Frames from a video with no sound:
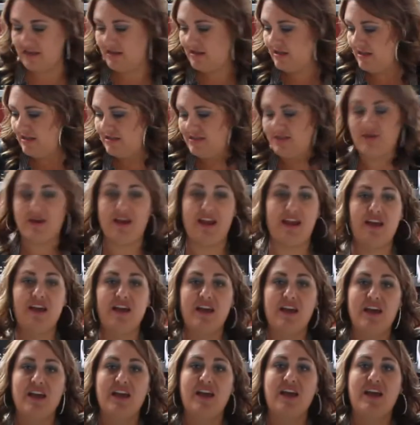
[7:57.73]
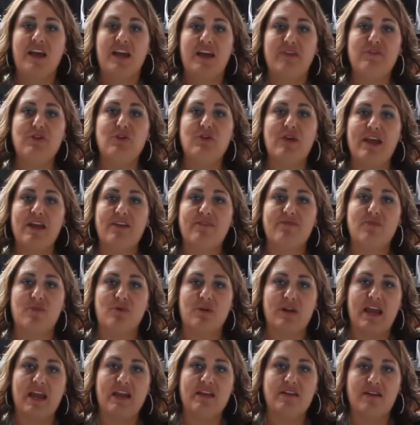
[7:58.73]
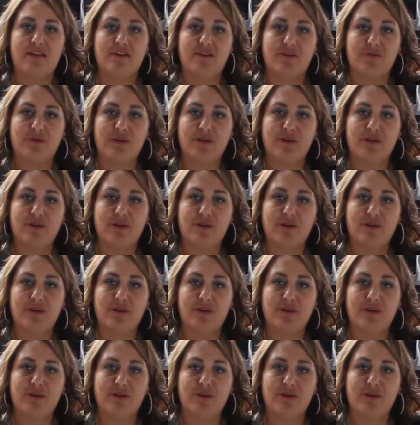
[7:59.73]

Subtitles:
And so if you can't afford an $8